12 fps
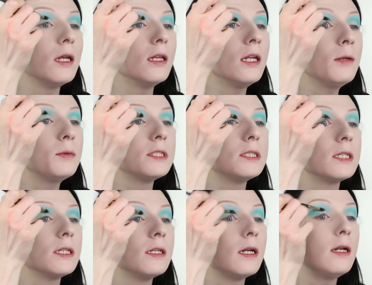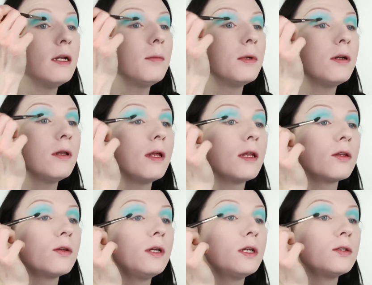And then I'm just taking a little bit of that
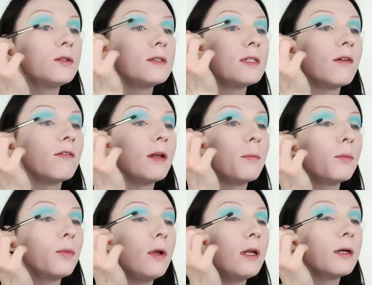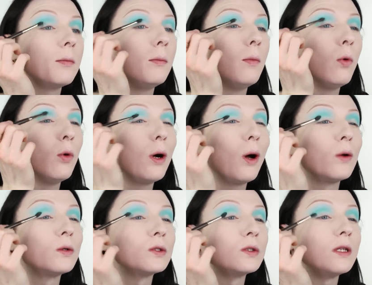327 and pulling it more
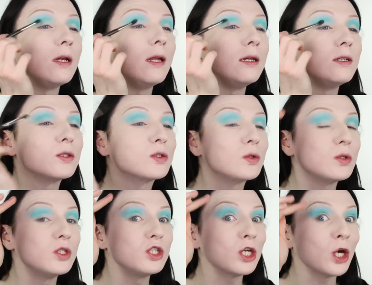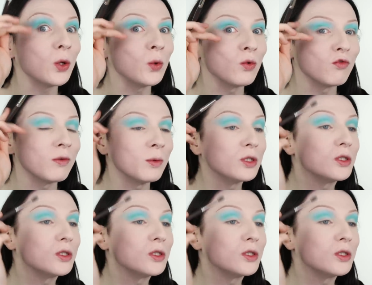onto the lid, so down from the